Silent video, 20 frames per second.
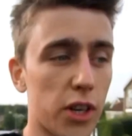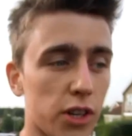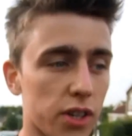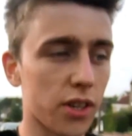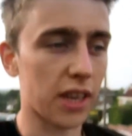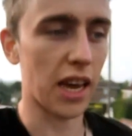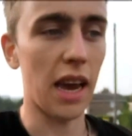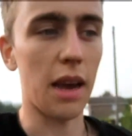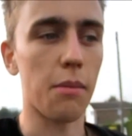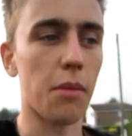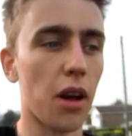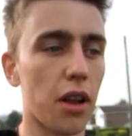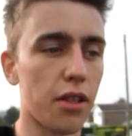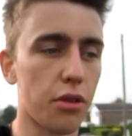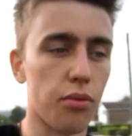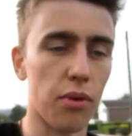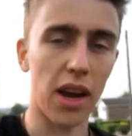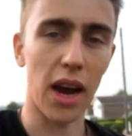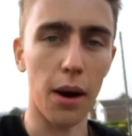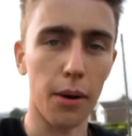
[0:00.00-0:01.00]
just came like
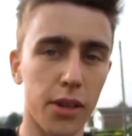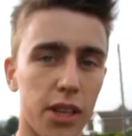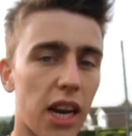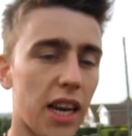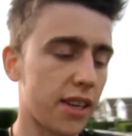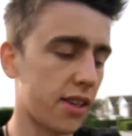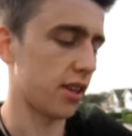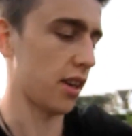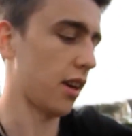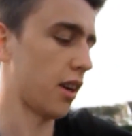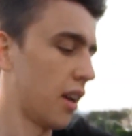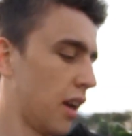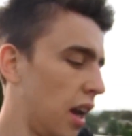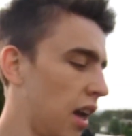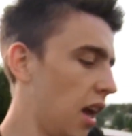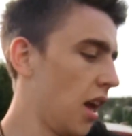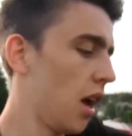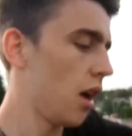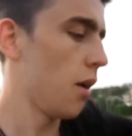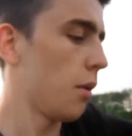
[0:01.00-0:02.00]
3 hours later.
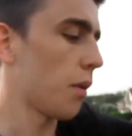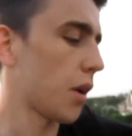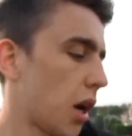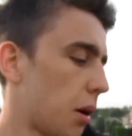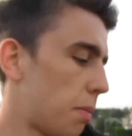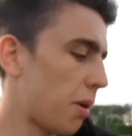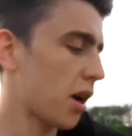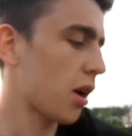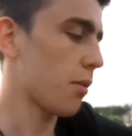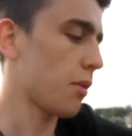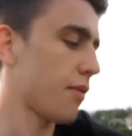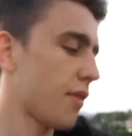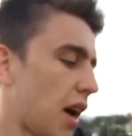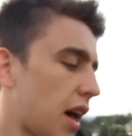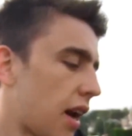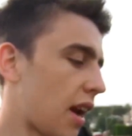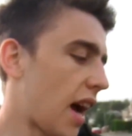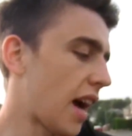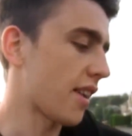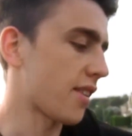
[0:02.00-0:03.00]
We're going to pick up the
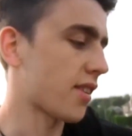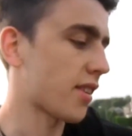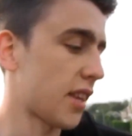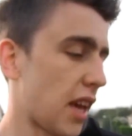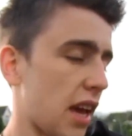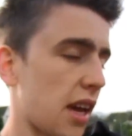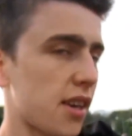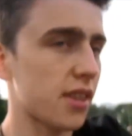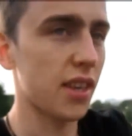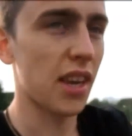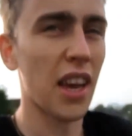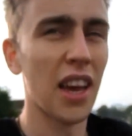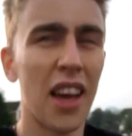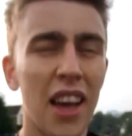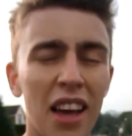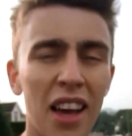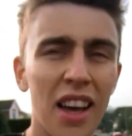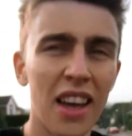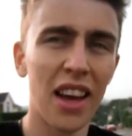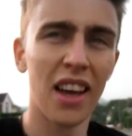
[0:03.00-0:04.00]
van at 6.
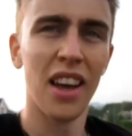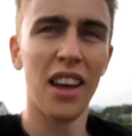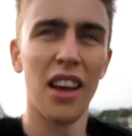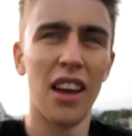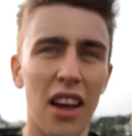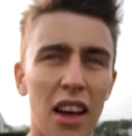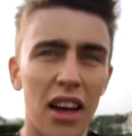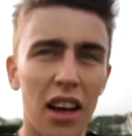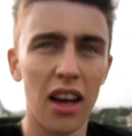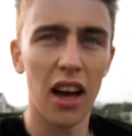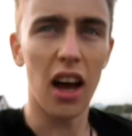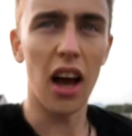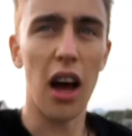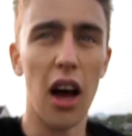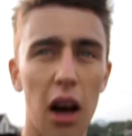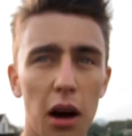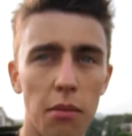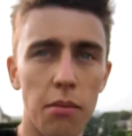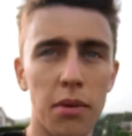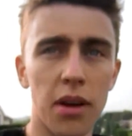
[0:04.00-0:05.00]

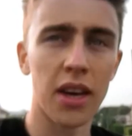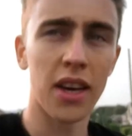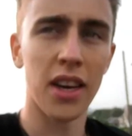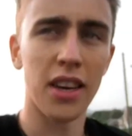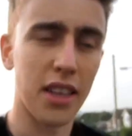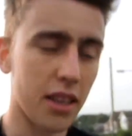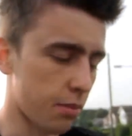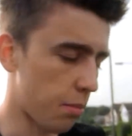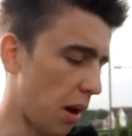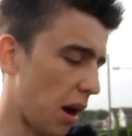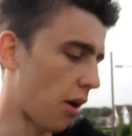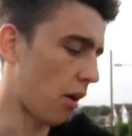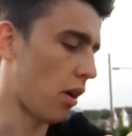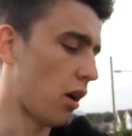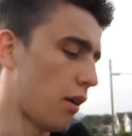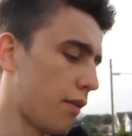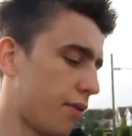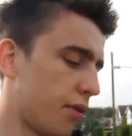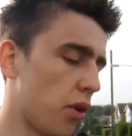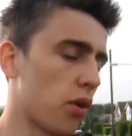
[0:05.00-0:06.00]
It's about
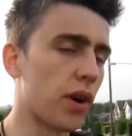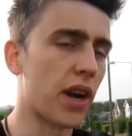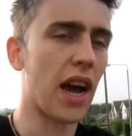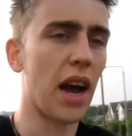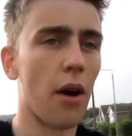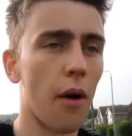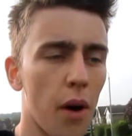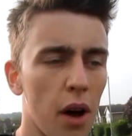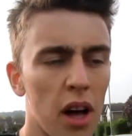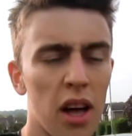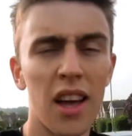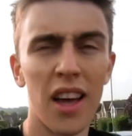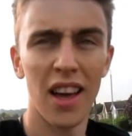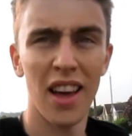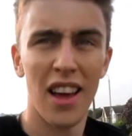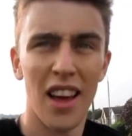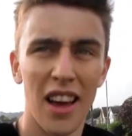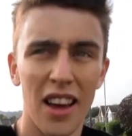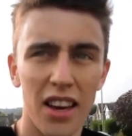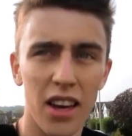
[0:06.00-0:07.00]
4:30 now.
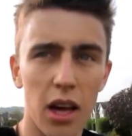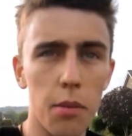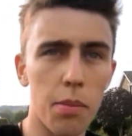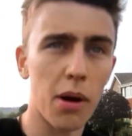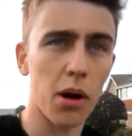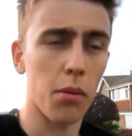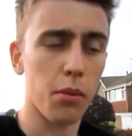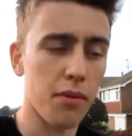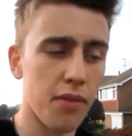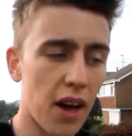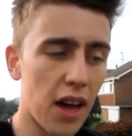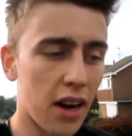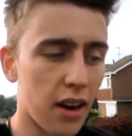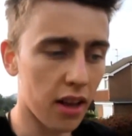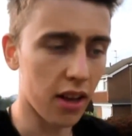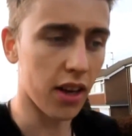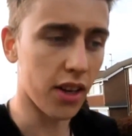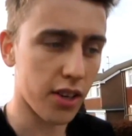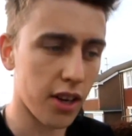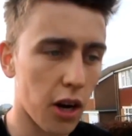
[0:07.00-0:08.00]
I'm going to pick up the van
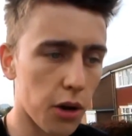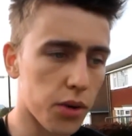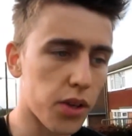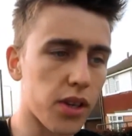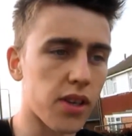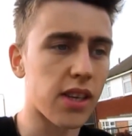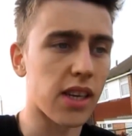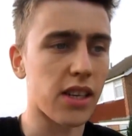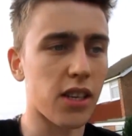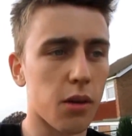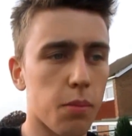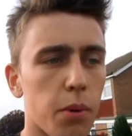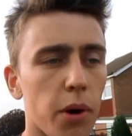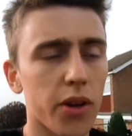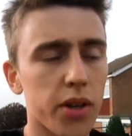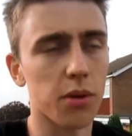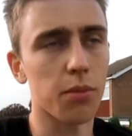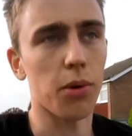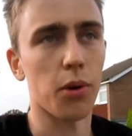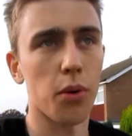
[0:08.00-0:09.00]
as close to 6 as
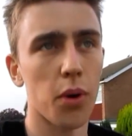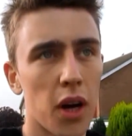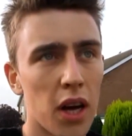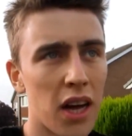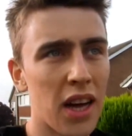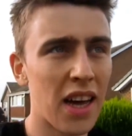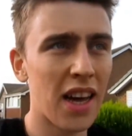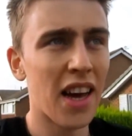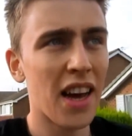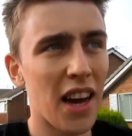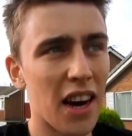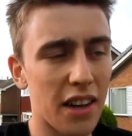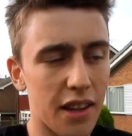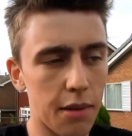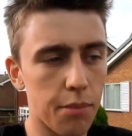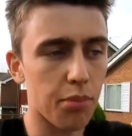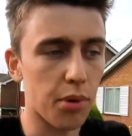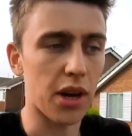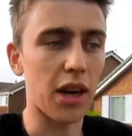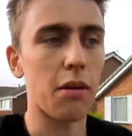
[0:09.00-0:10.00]
possible and
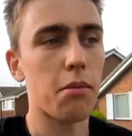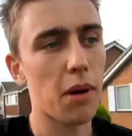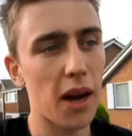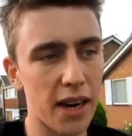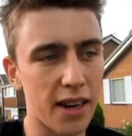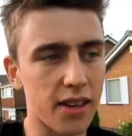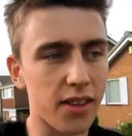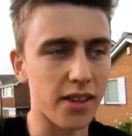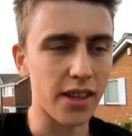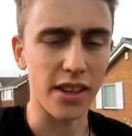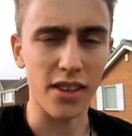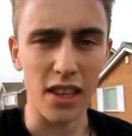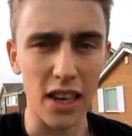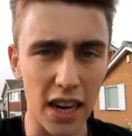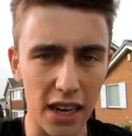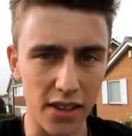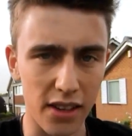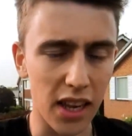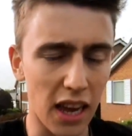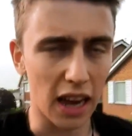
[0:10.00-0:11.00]
then bring it back at 6 the
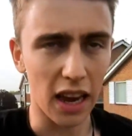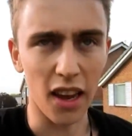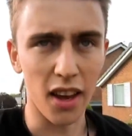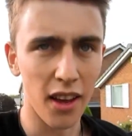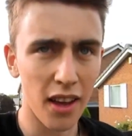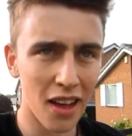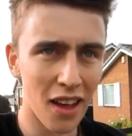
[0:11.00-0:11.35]
next day.